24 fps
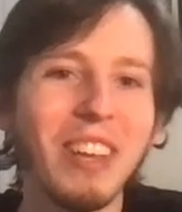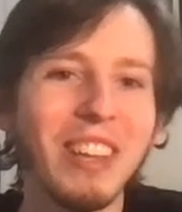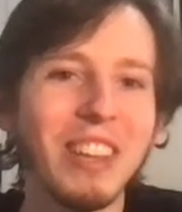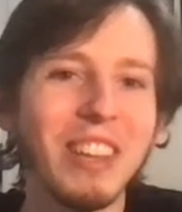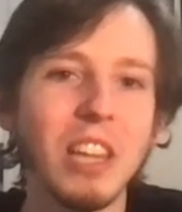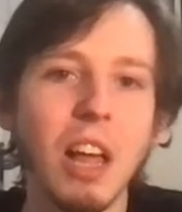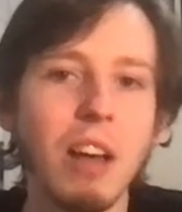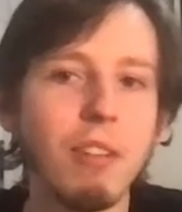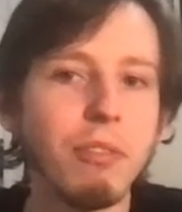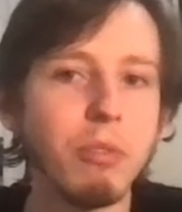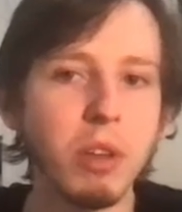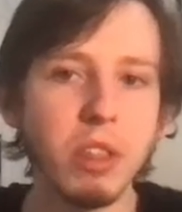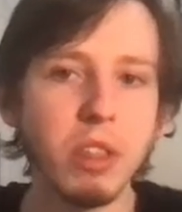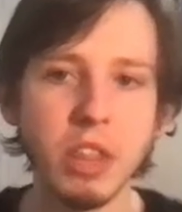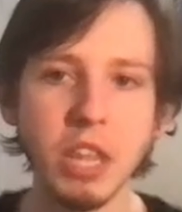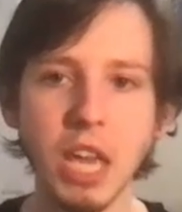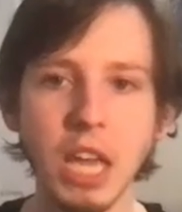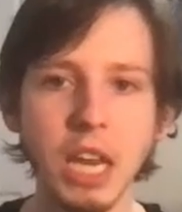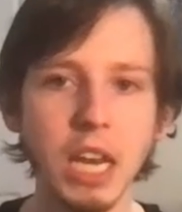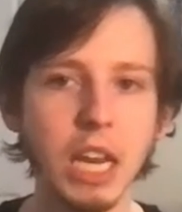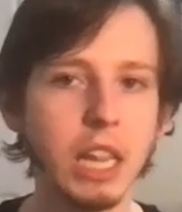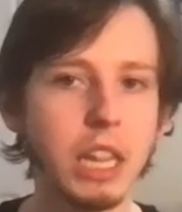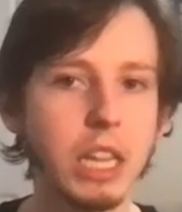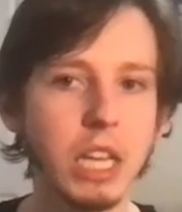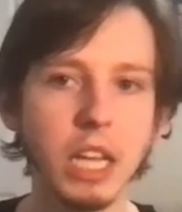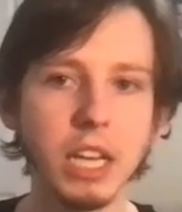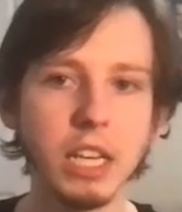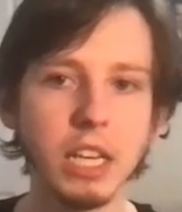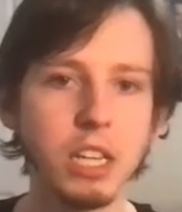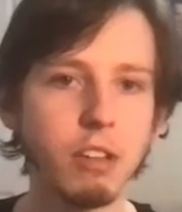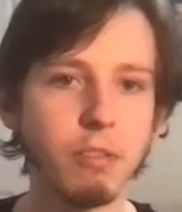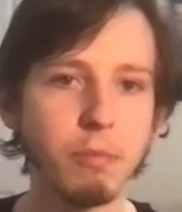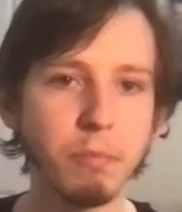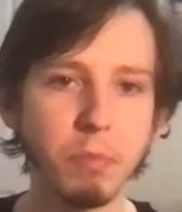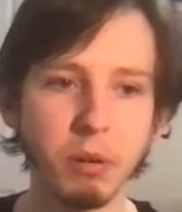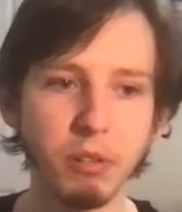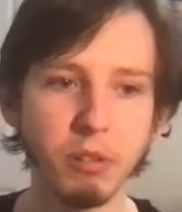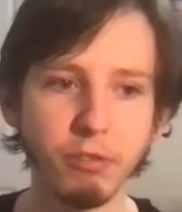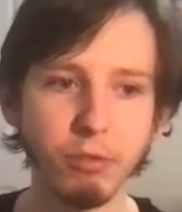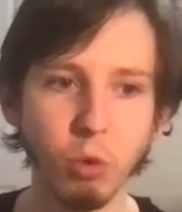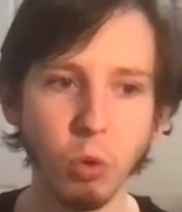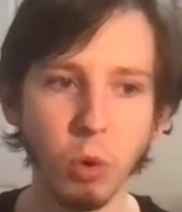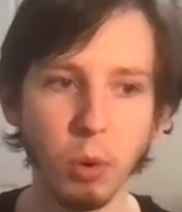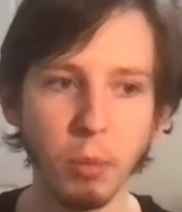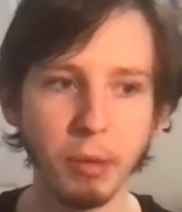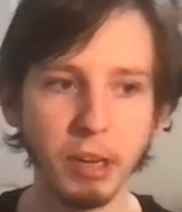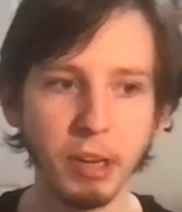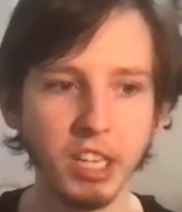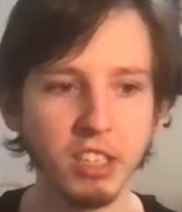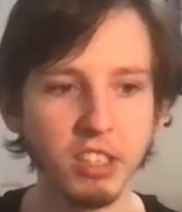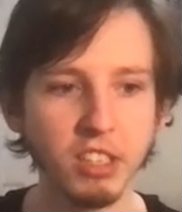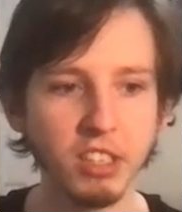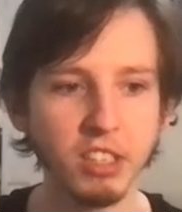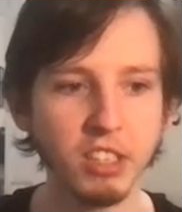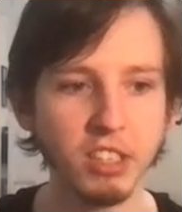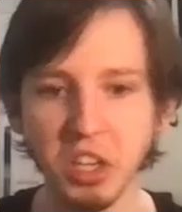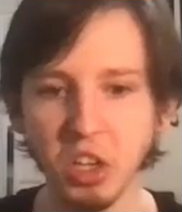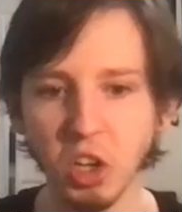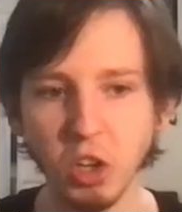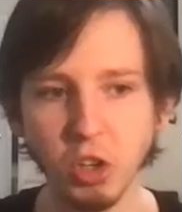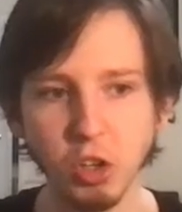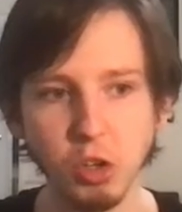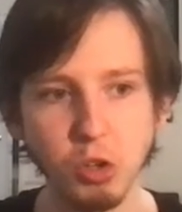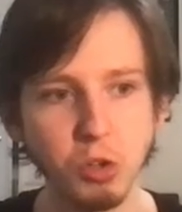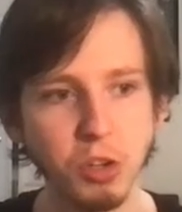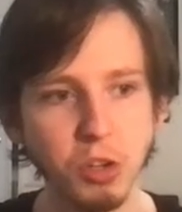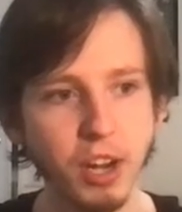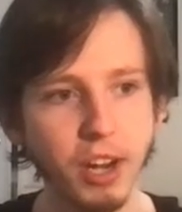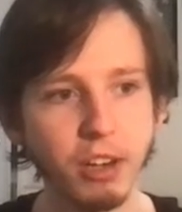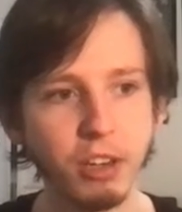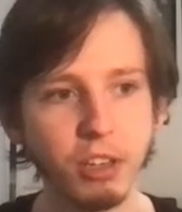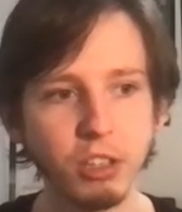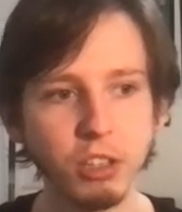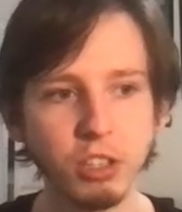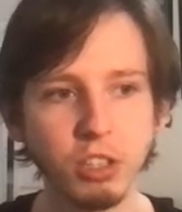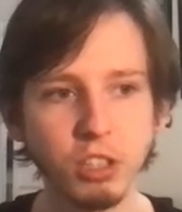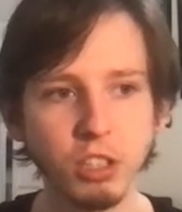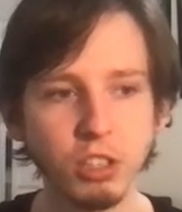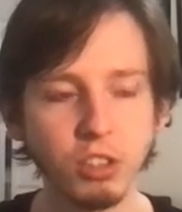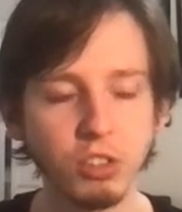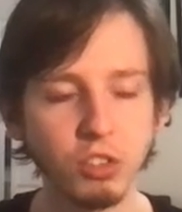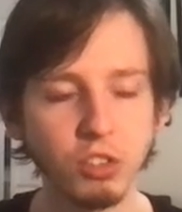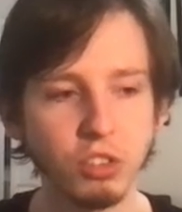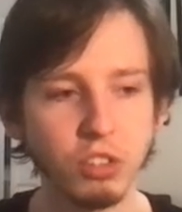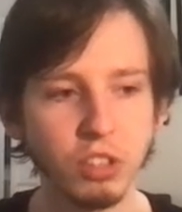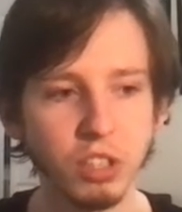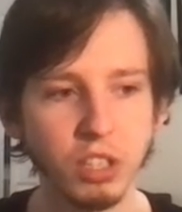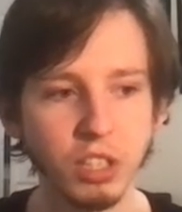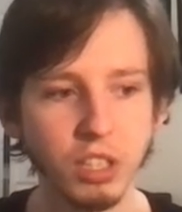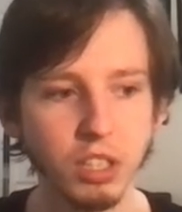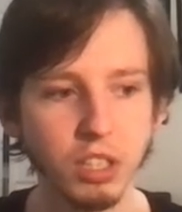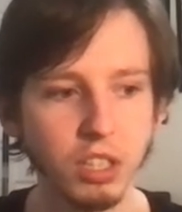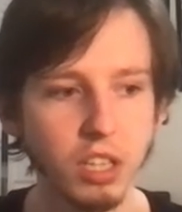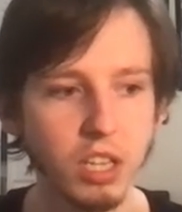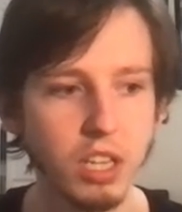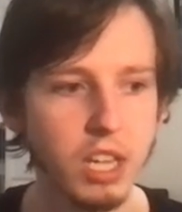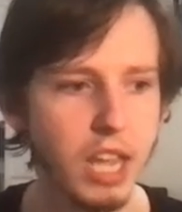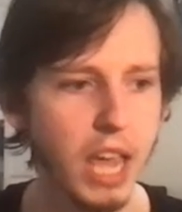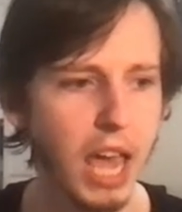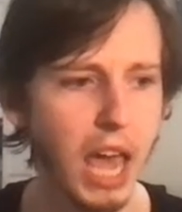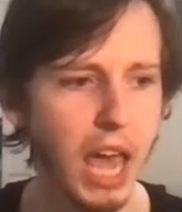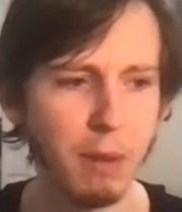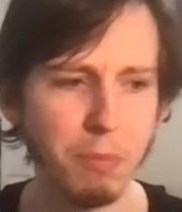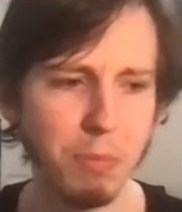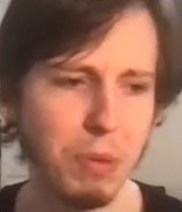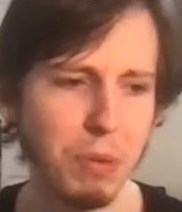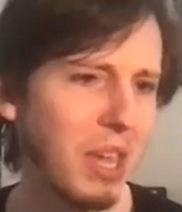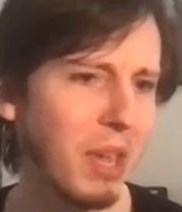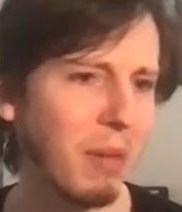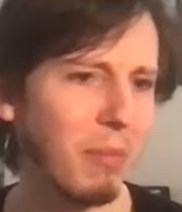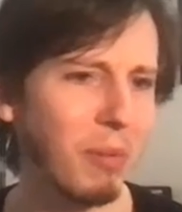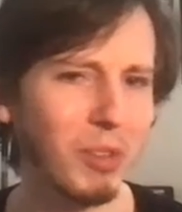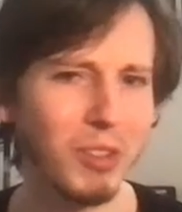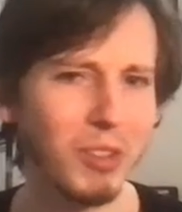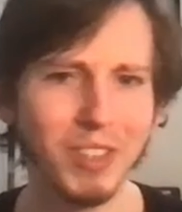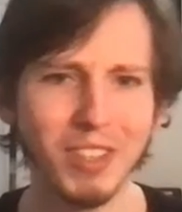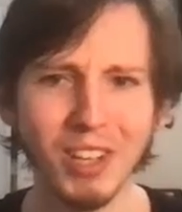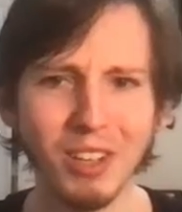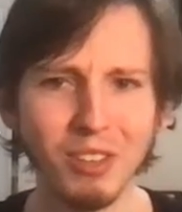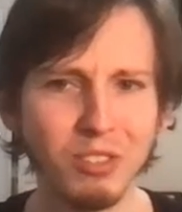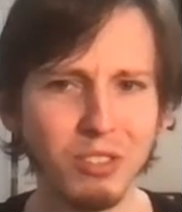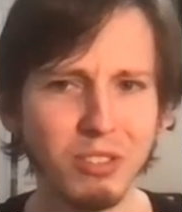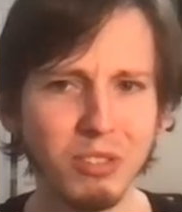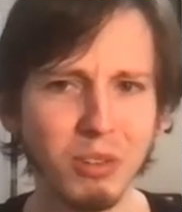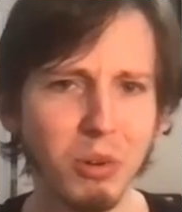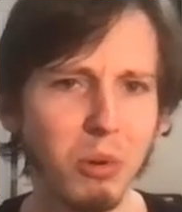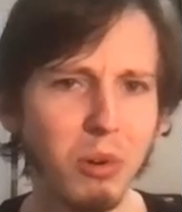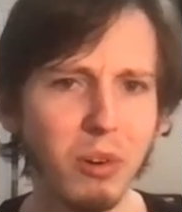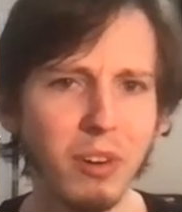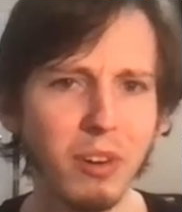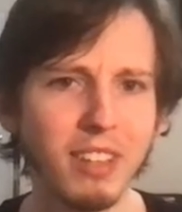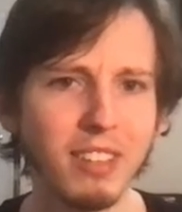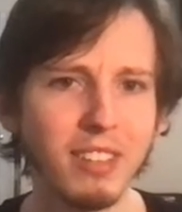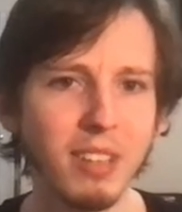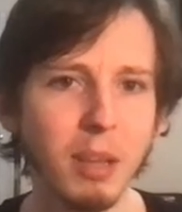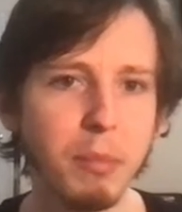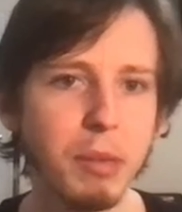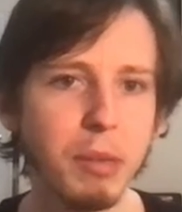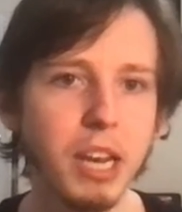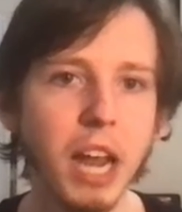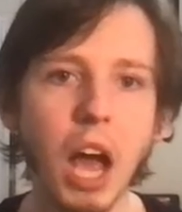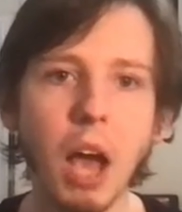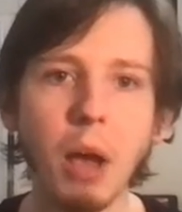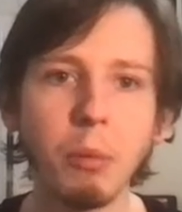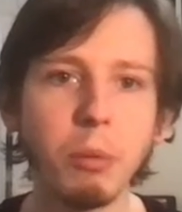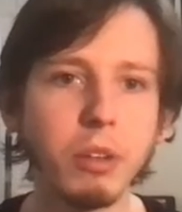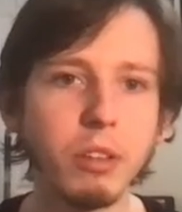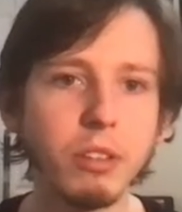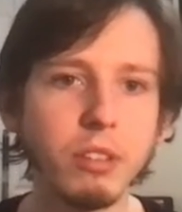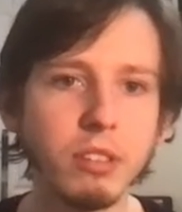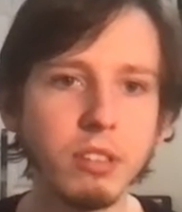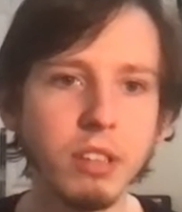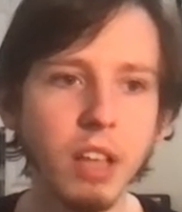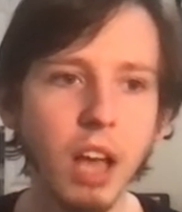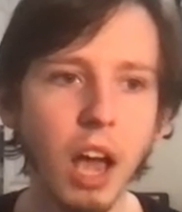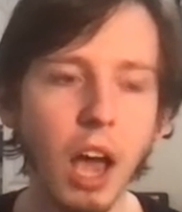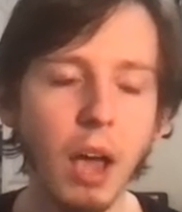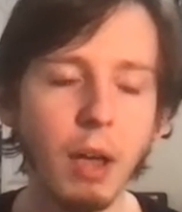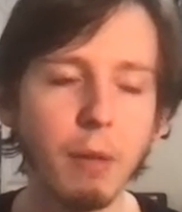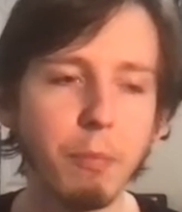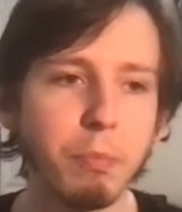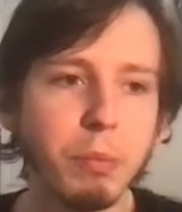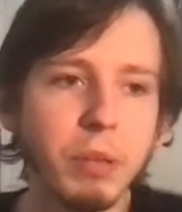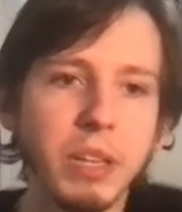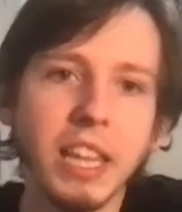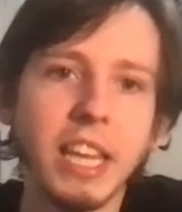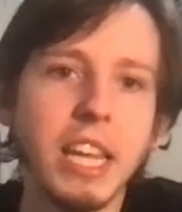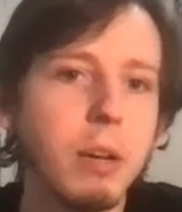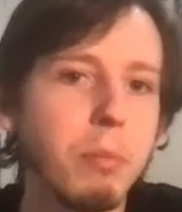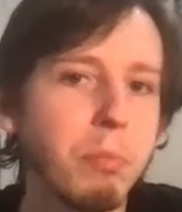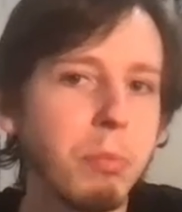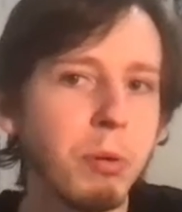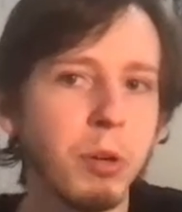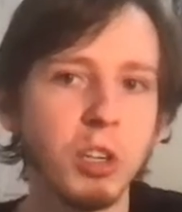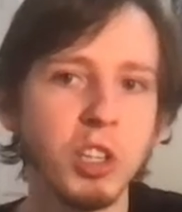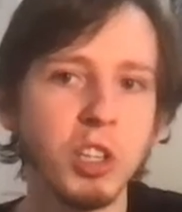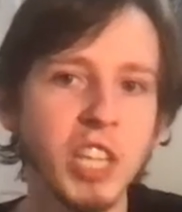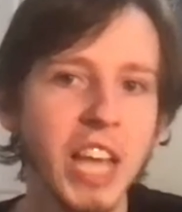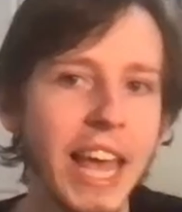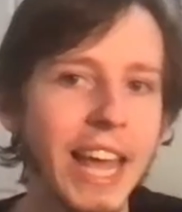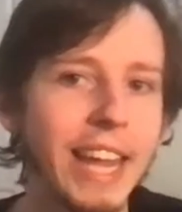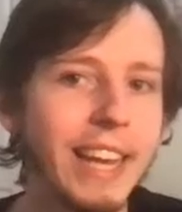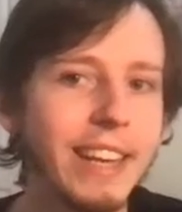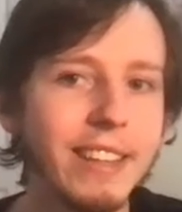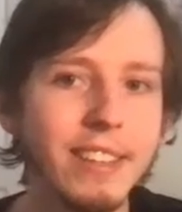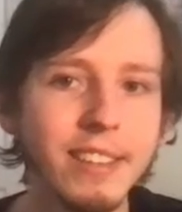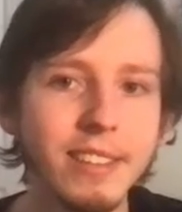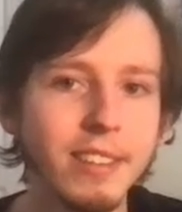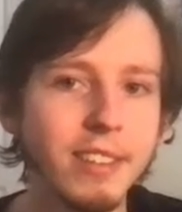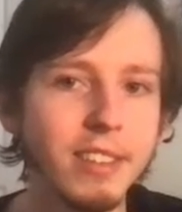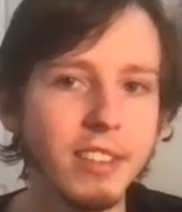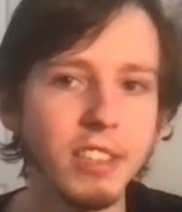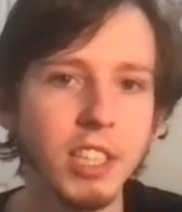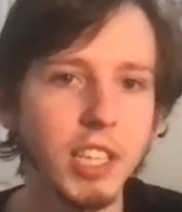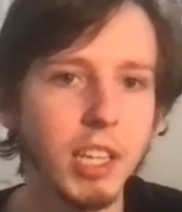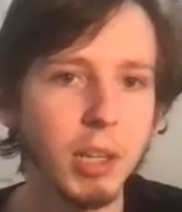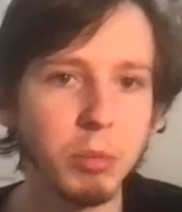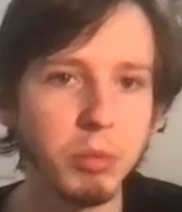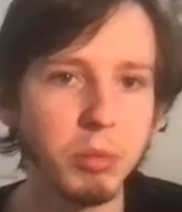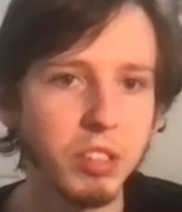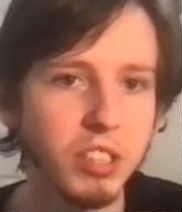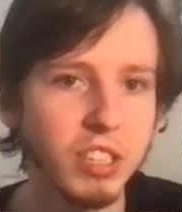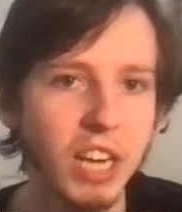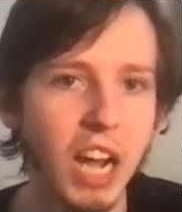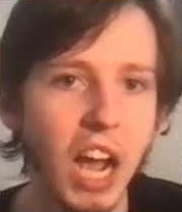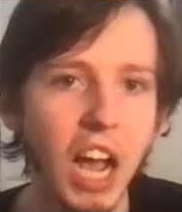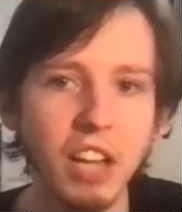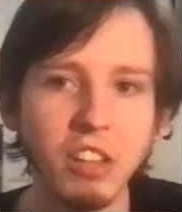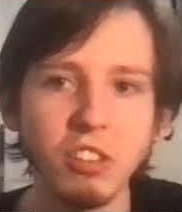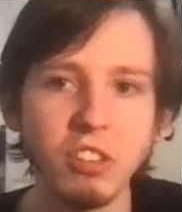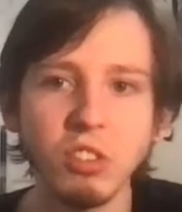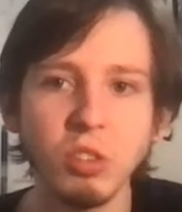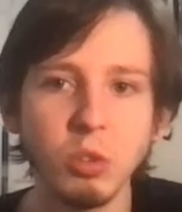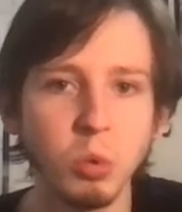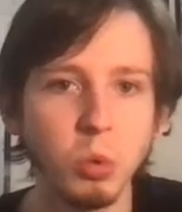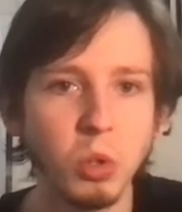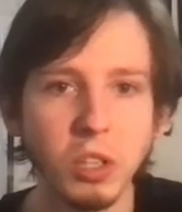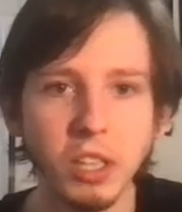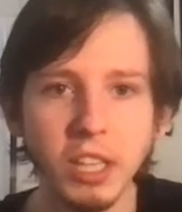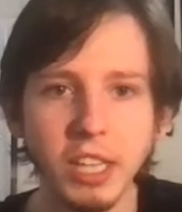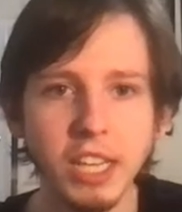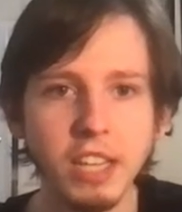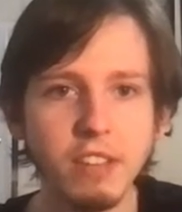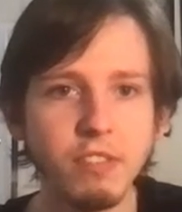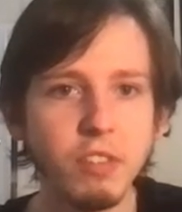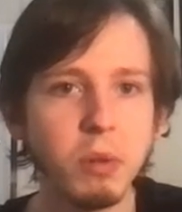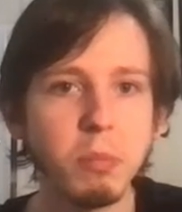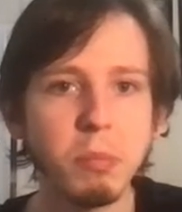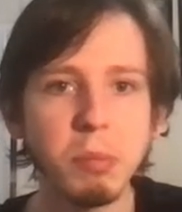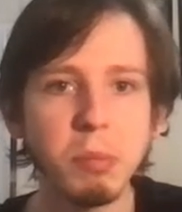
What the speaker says: in love with it and the idea of performing and taking on new characters and being able to tell stories. I mean, I played pretend until I was in high school and even